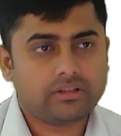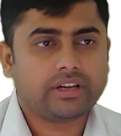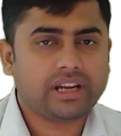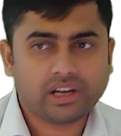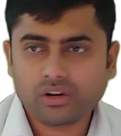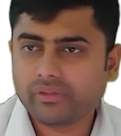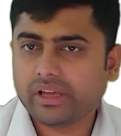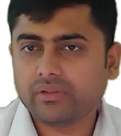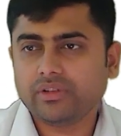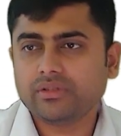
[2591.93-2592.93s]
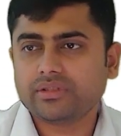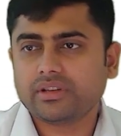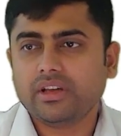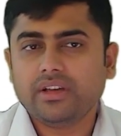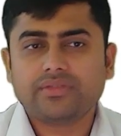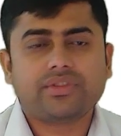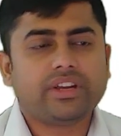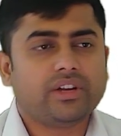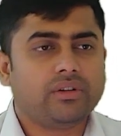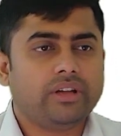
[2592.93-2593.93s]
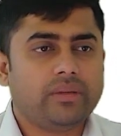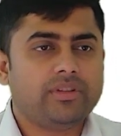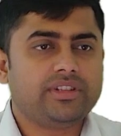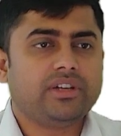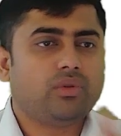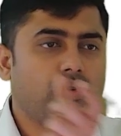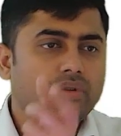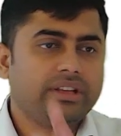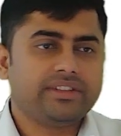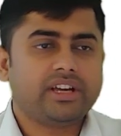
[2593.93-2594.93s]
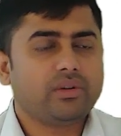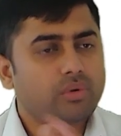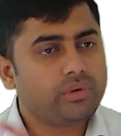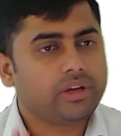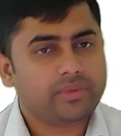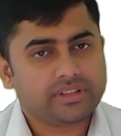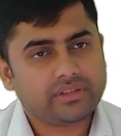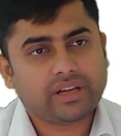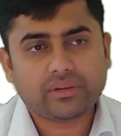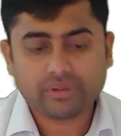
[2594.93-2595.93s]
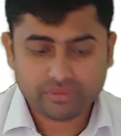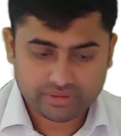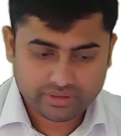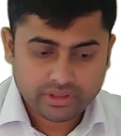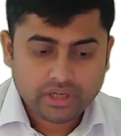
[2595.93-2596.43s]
Till now we have used string abc equal to str equal to abc we have used.